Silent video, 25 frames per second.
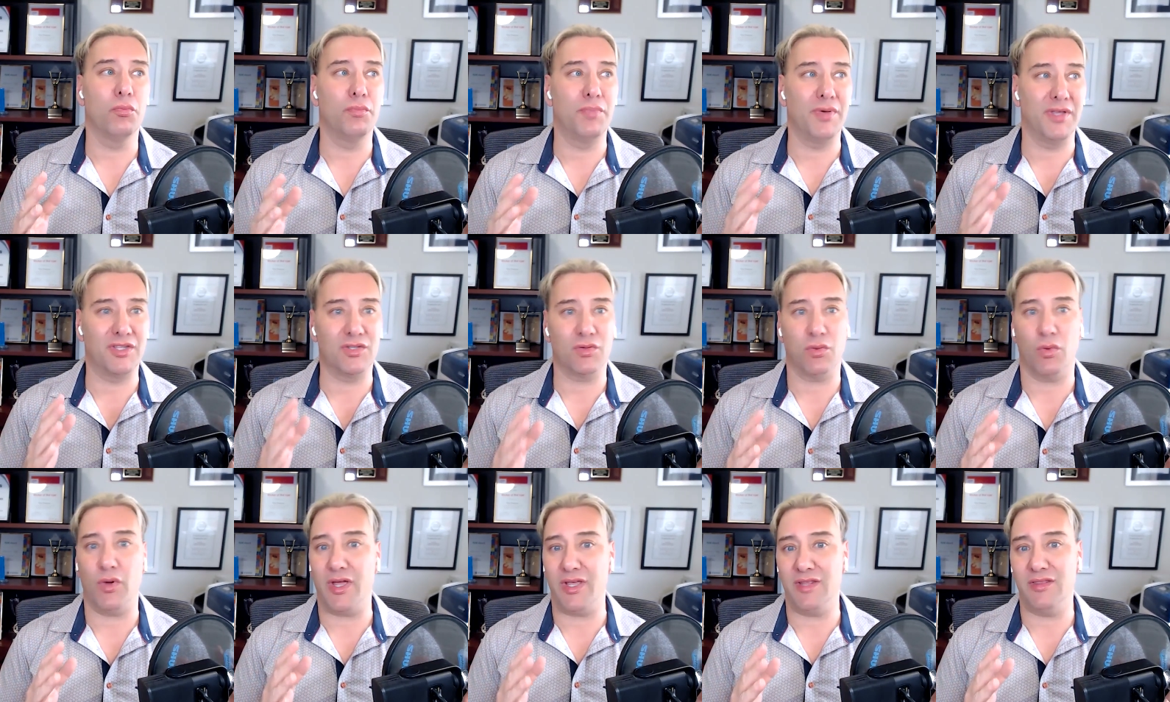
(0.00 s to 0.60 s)

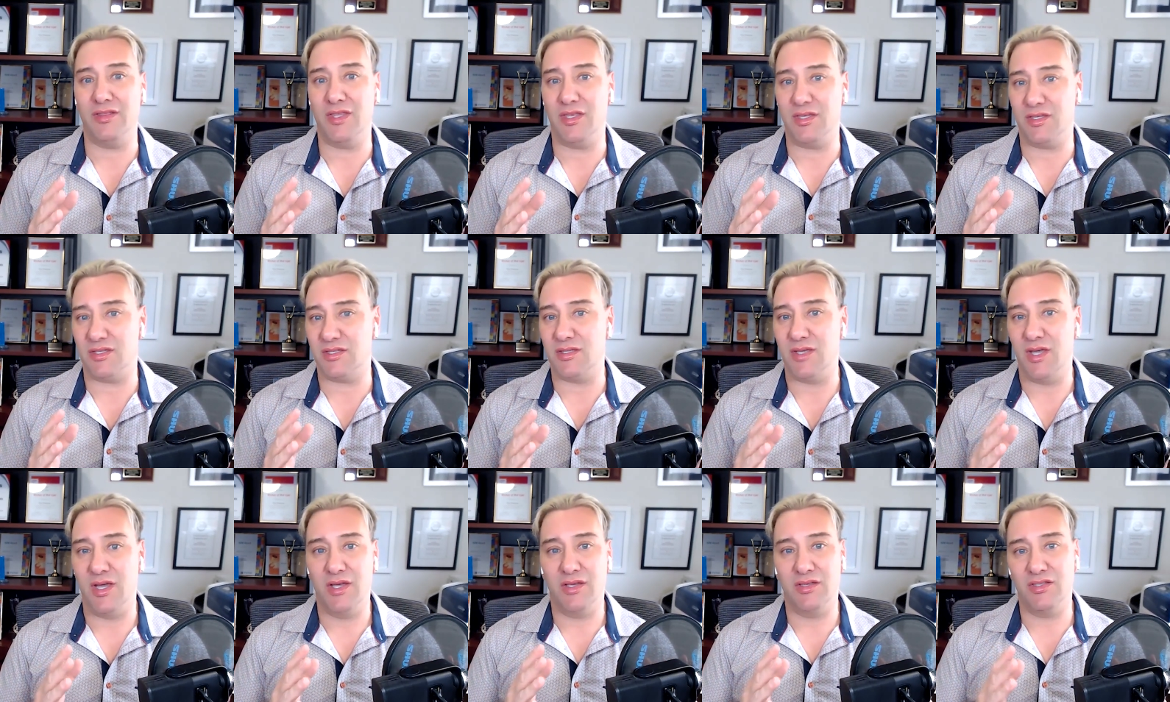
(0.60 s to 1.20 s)
between
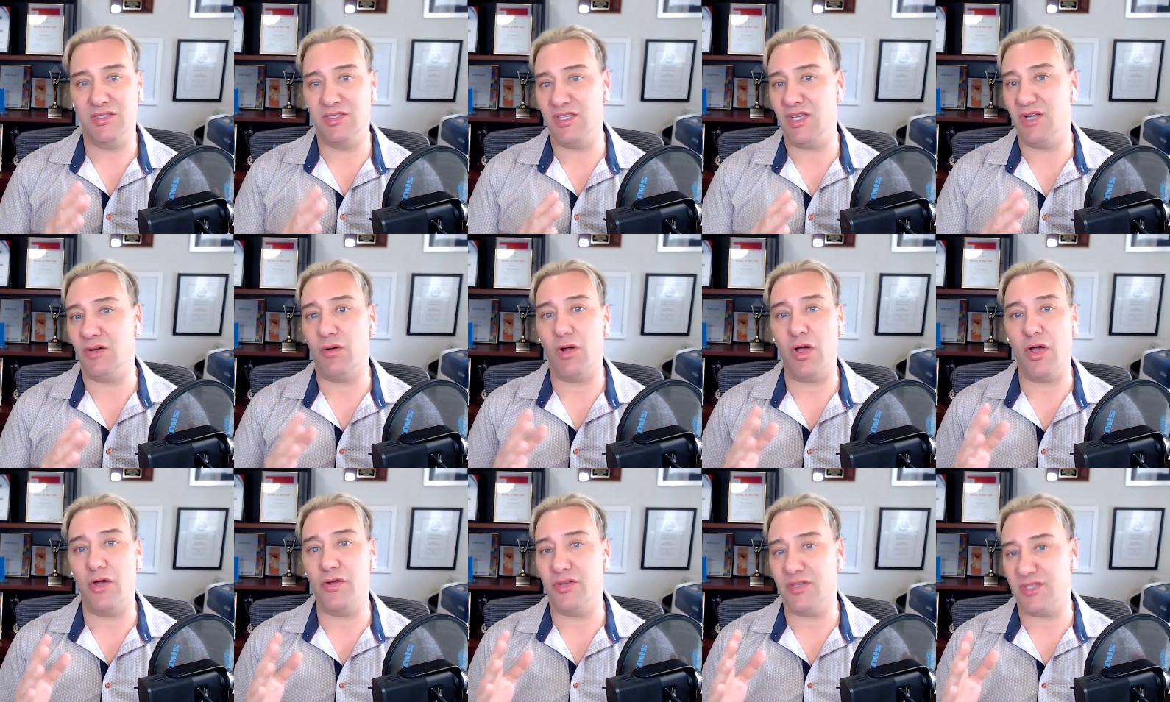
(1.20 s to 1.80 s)
this
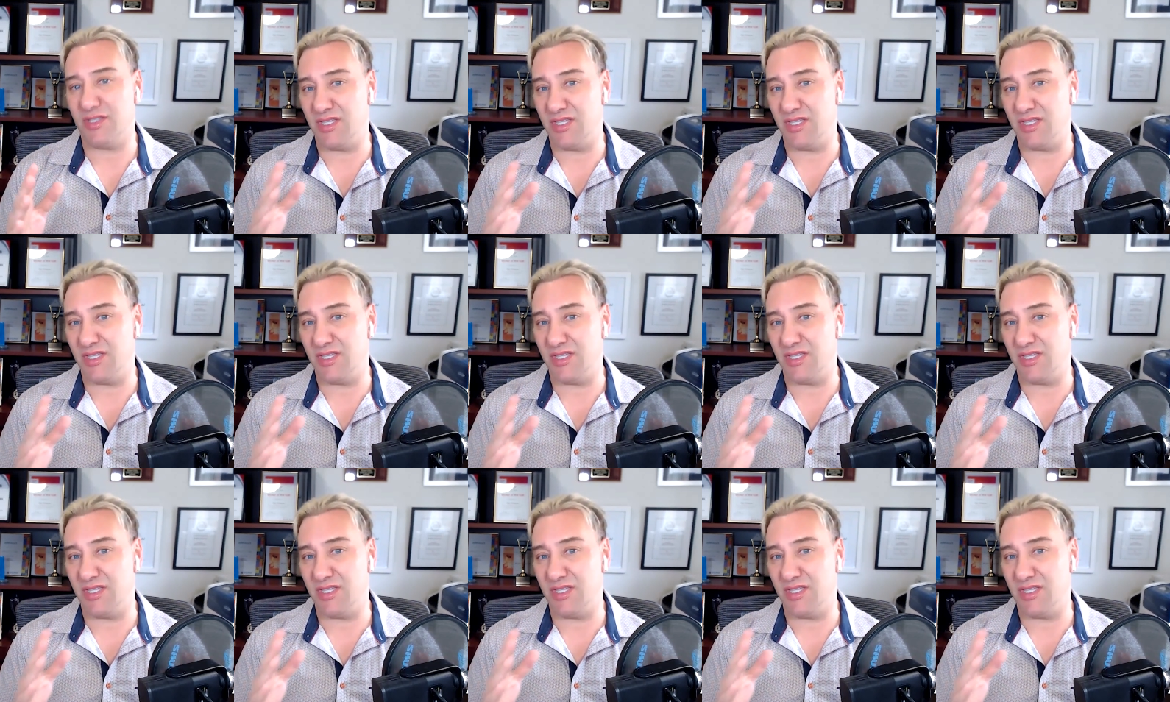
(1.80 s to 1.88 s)
0 to